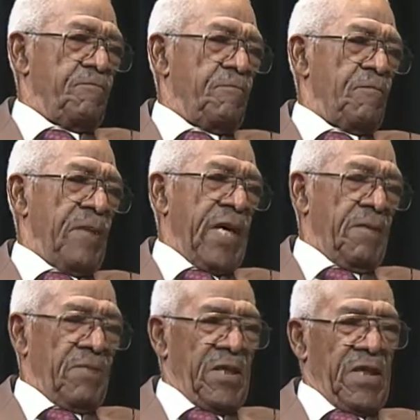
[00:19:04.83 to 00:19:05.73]

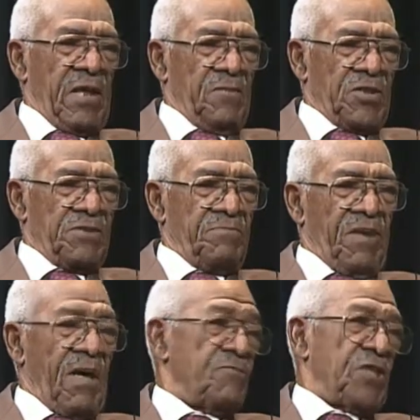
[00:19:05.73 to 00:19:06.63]
man by the name of
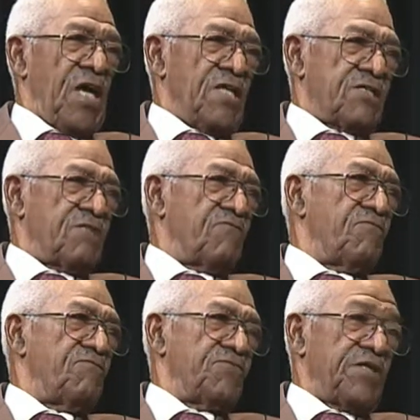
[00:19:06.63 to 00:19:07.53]
Bob Johnson,
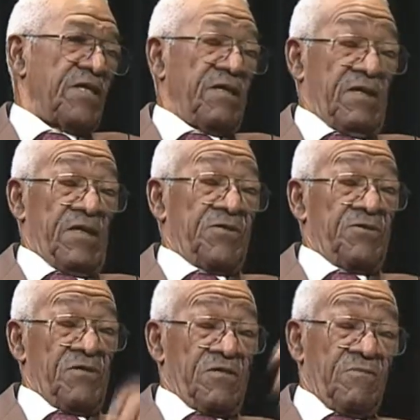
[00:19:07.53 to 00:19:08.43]

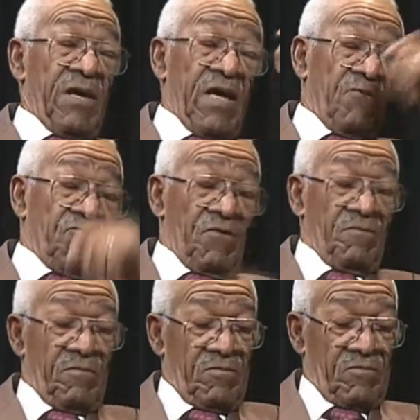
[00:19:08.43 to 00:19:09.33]
insurance man
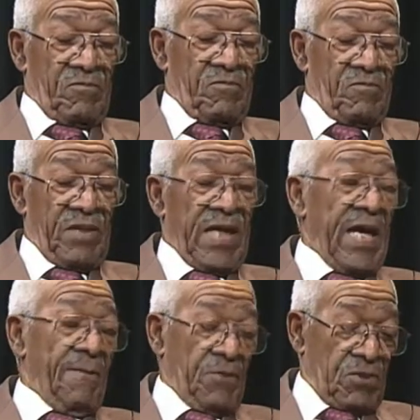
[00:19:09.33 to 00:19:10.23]
from
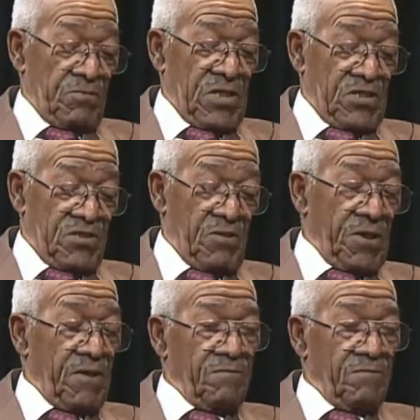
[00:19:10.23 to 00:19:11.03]
Minneapolis, Minnesota.